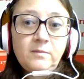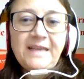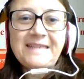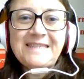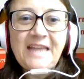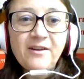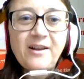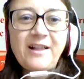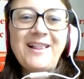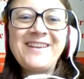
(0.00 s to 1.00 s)

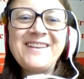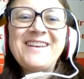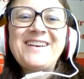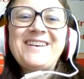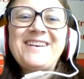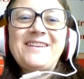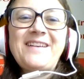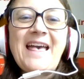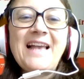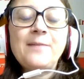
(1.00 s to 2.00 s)
external
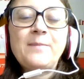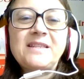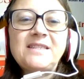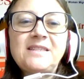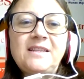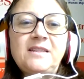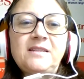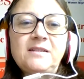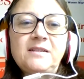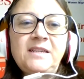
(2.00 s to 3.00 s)
elements that
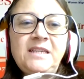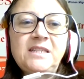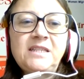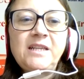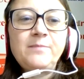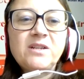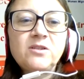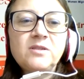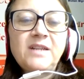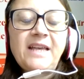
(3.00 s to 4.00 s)
hit
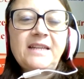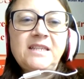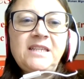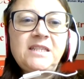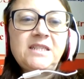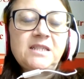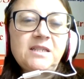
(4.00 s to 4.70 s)
Lebanon and hit